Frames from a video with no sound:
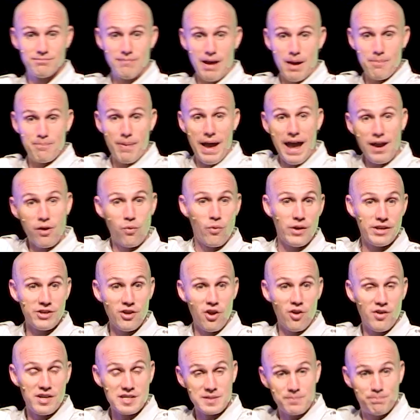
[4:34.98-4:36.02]
my back
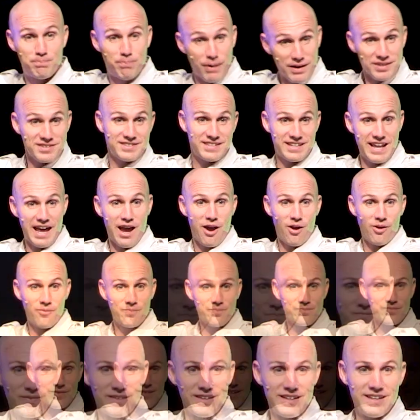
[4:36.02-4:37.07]
window is busted out.
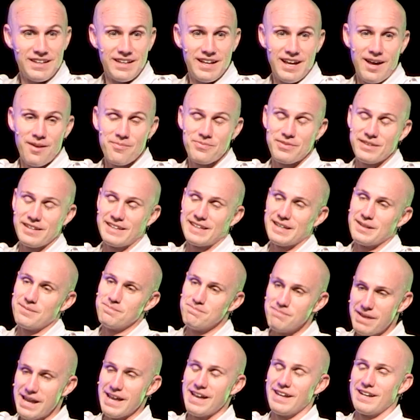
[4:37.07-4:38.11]
I'm
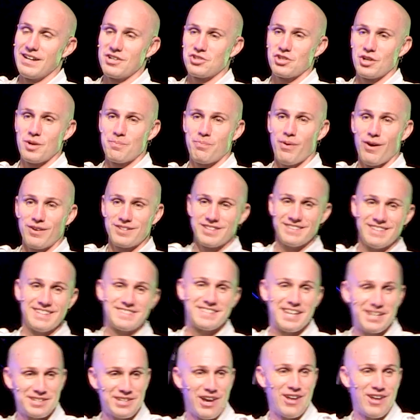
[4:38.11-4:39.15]
thinking, man, I should have parked in the $10